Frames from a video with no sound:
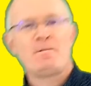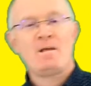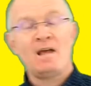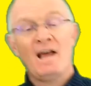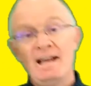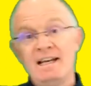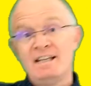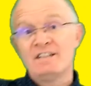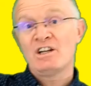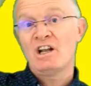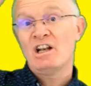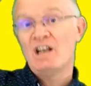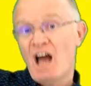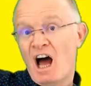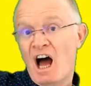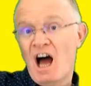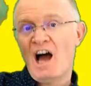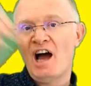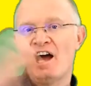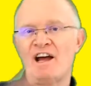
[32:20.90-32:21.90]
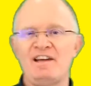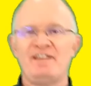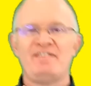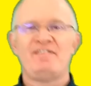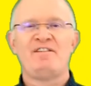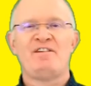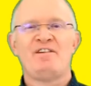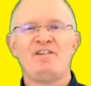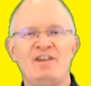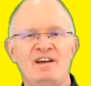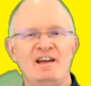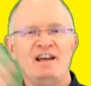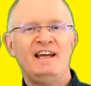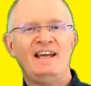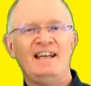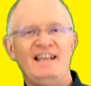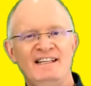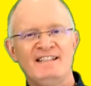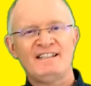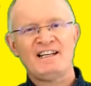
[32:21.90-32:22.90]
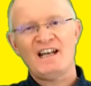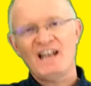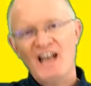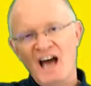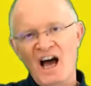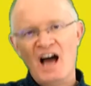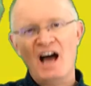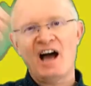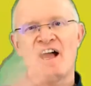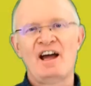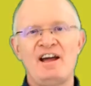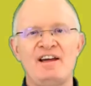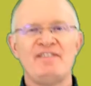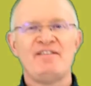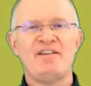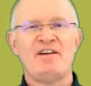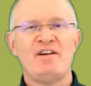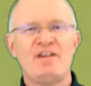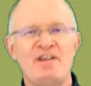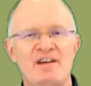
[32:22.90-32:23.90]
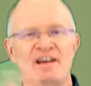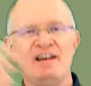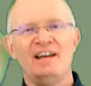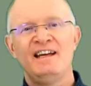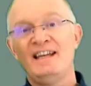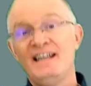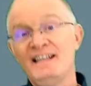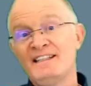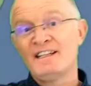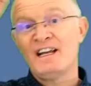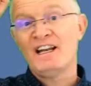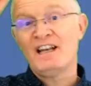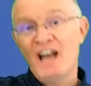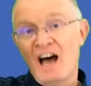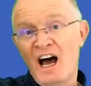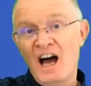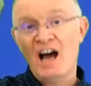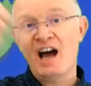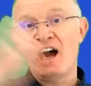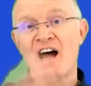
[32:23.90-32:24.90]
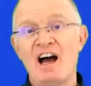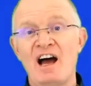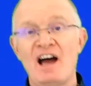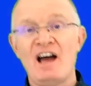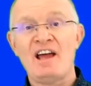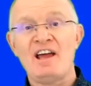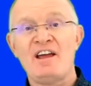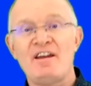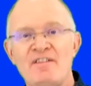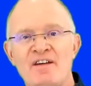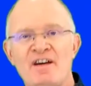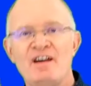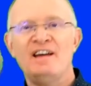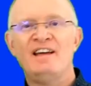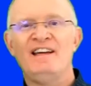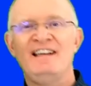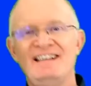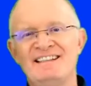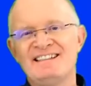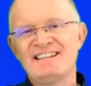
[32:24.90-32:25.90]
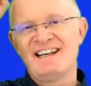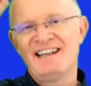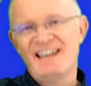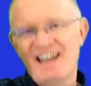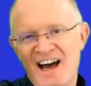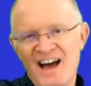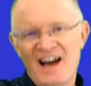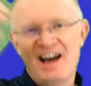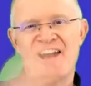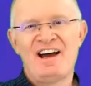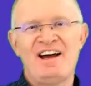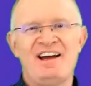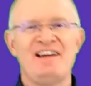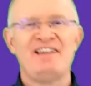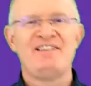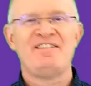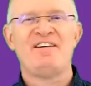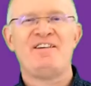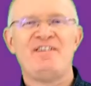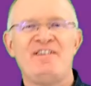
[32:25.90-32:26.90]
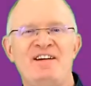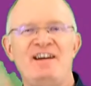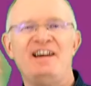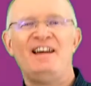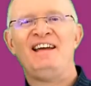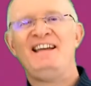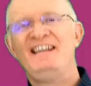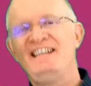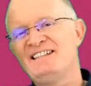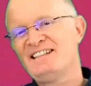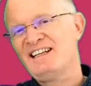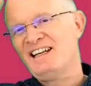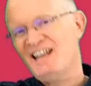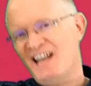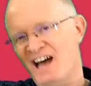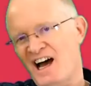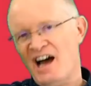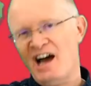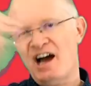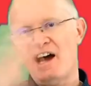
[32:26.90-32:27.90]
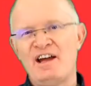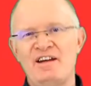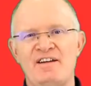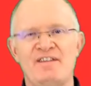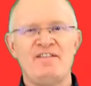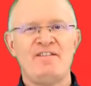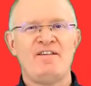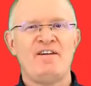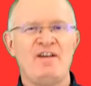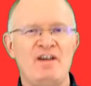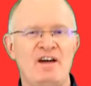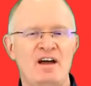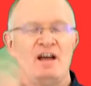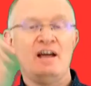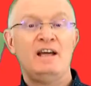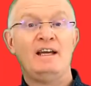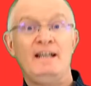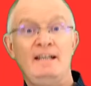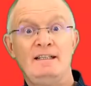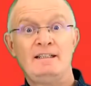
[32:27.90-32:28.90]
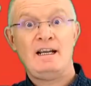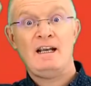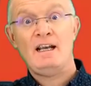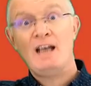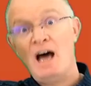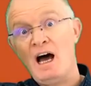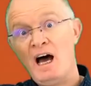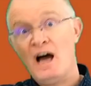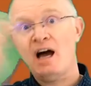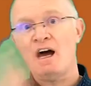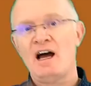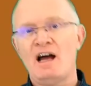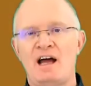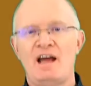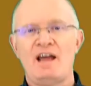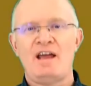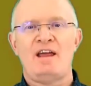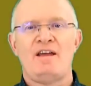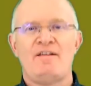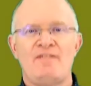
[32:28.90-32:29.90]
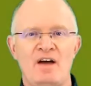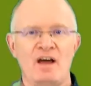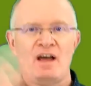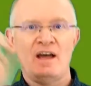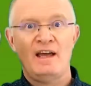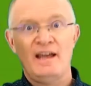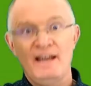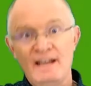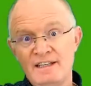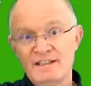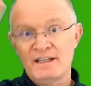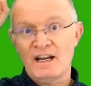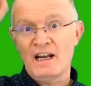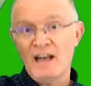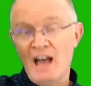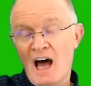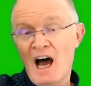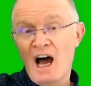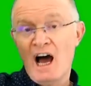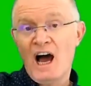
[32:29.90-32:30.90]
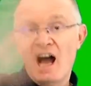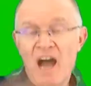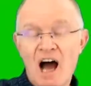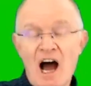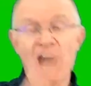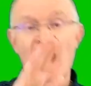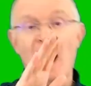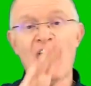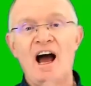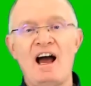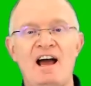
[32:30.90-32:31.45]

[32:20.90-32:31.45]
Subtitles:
He's alive, he's alive, he's alive, he's alive, he's alive, he's alive, he's alive.